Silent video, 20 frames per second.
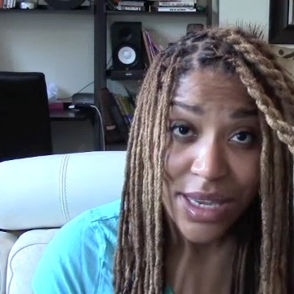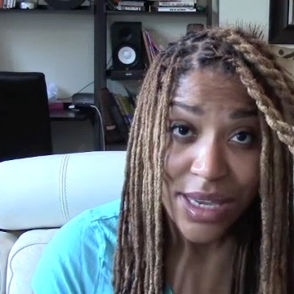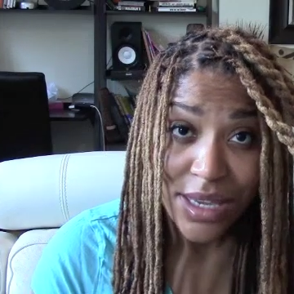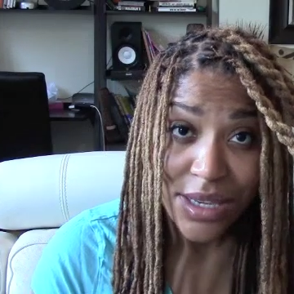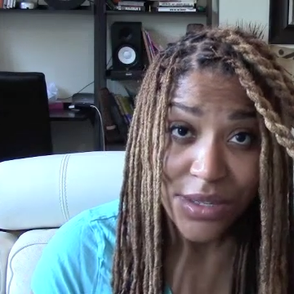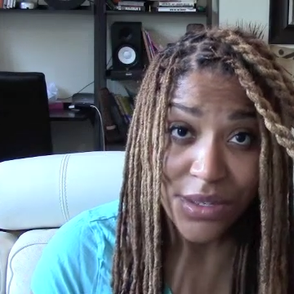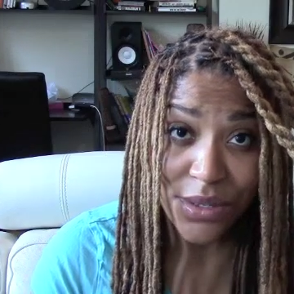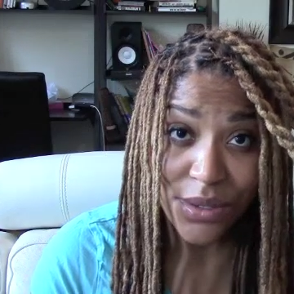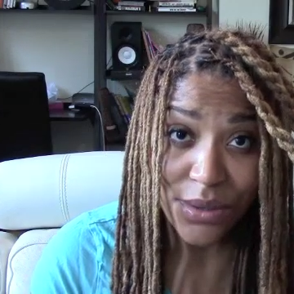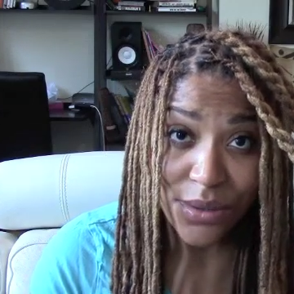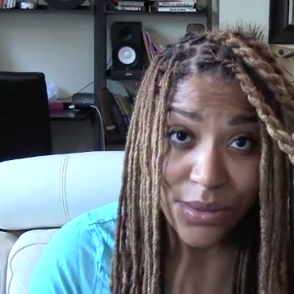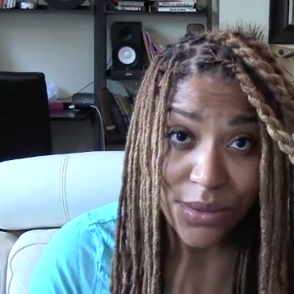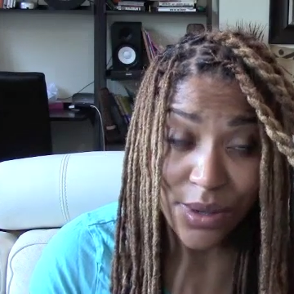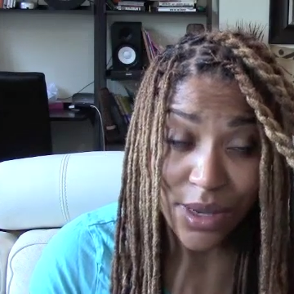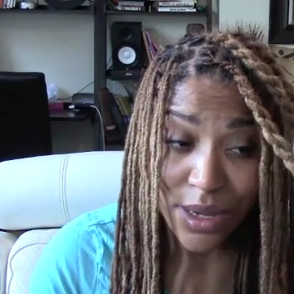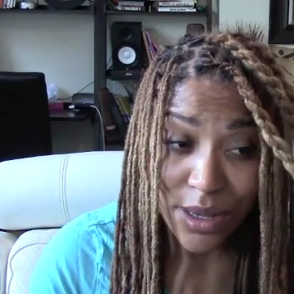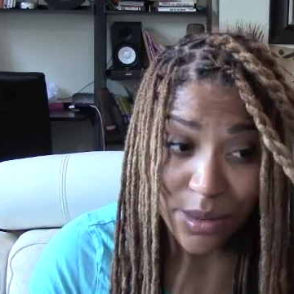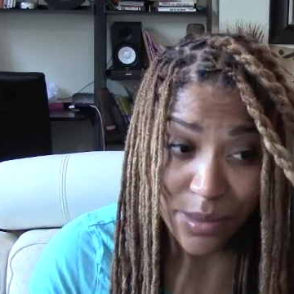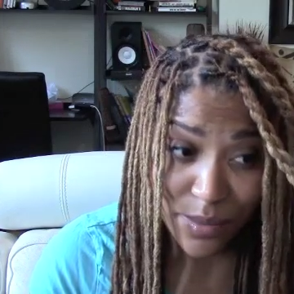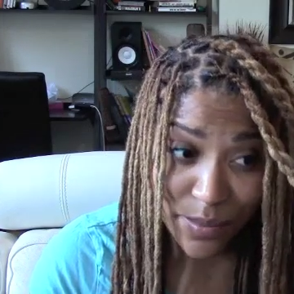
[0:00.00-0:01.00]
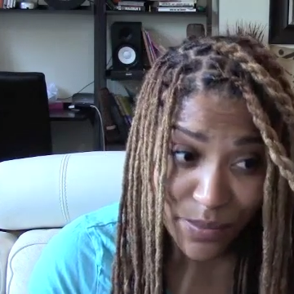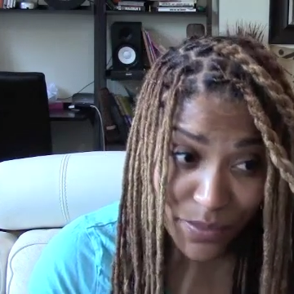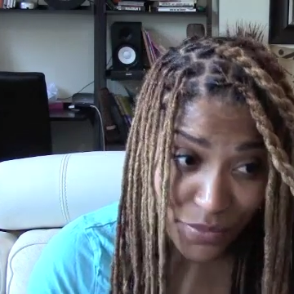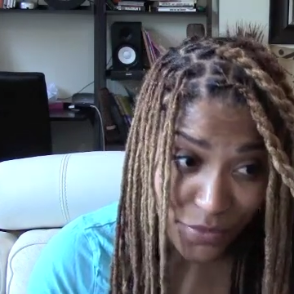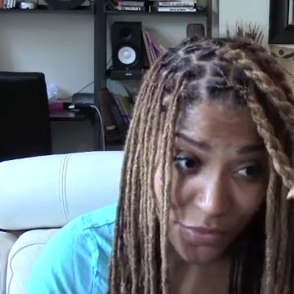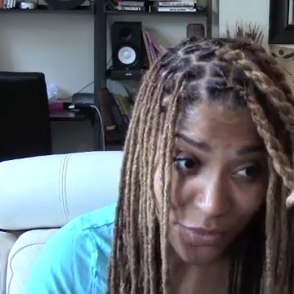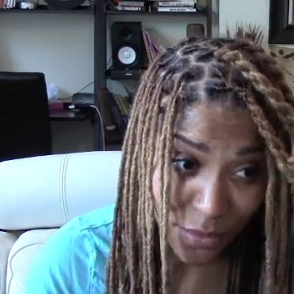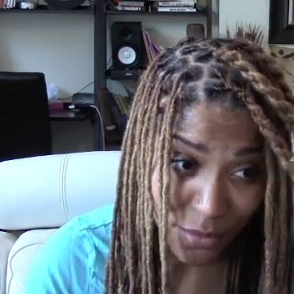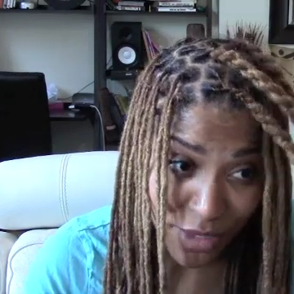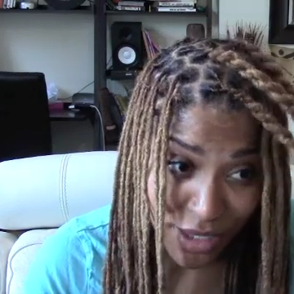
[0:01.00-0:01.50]
So
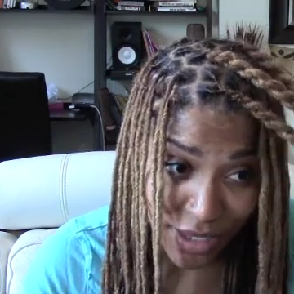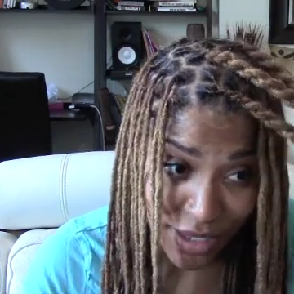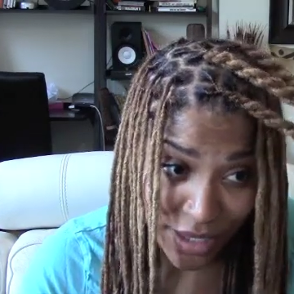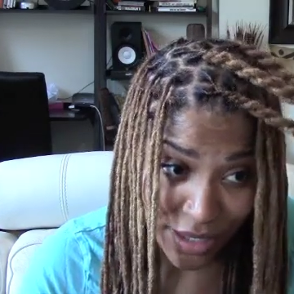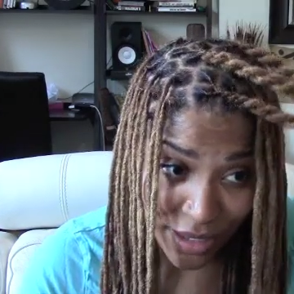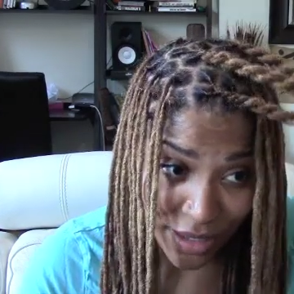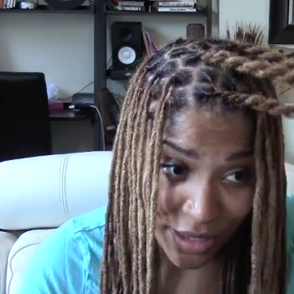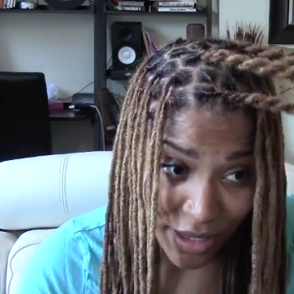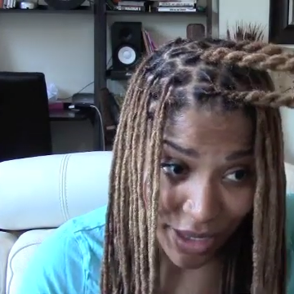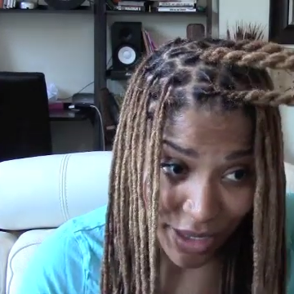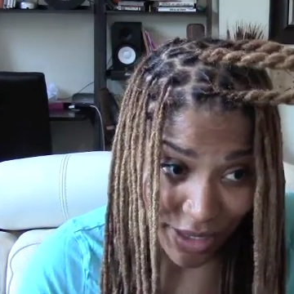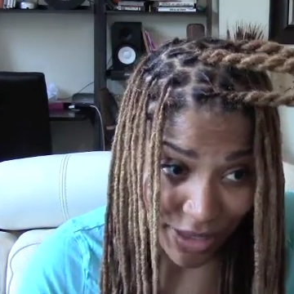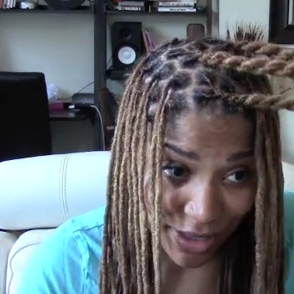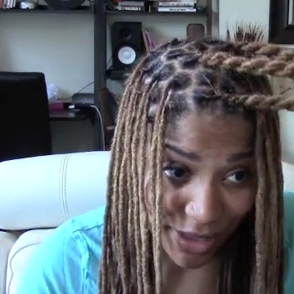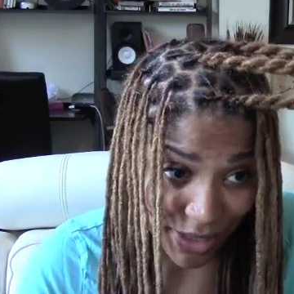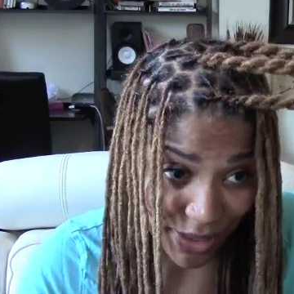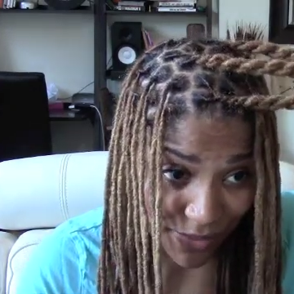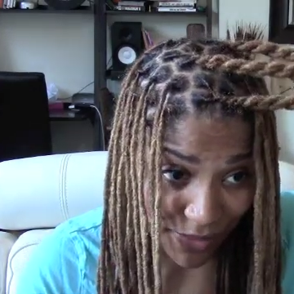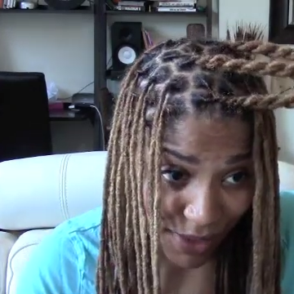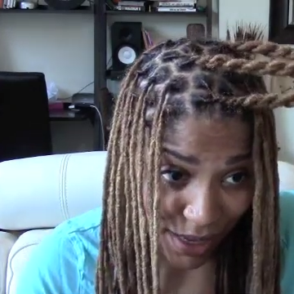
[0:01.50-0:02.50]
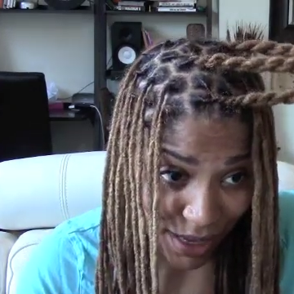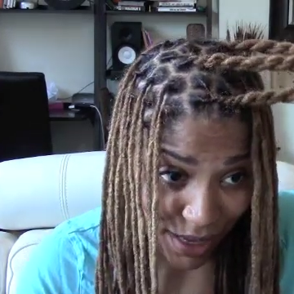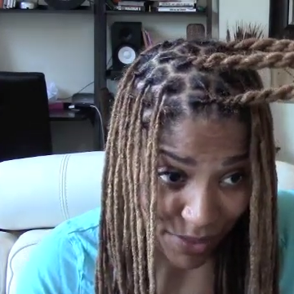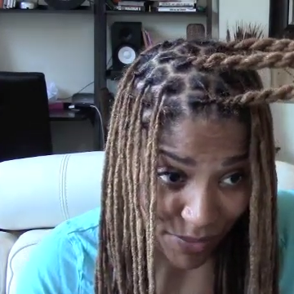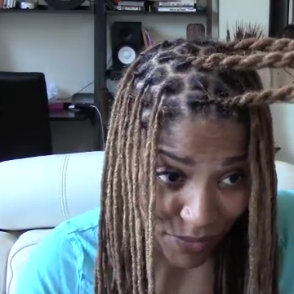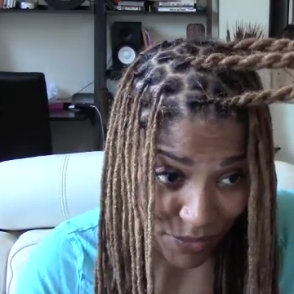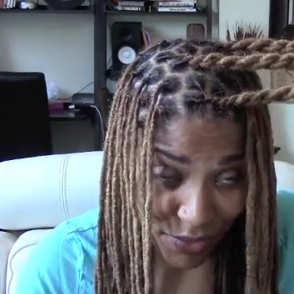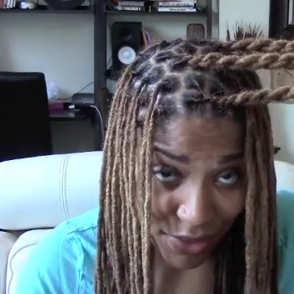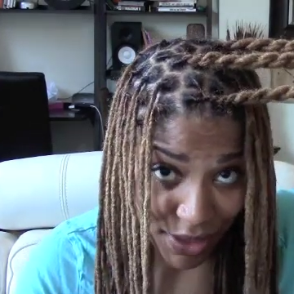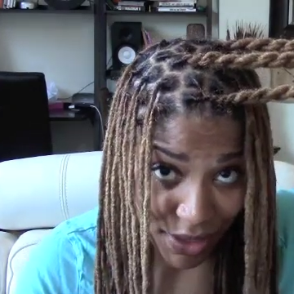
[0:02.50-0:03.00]
for me to get a lock this
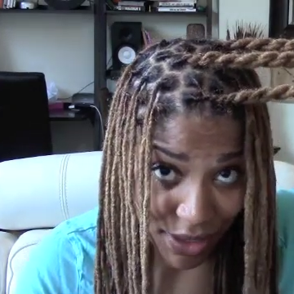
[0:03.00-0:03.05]
fat,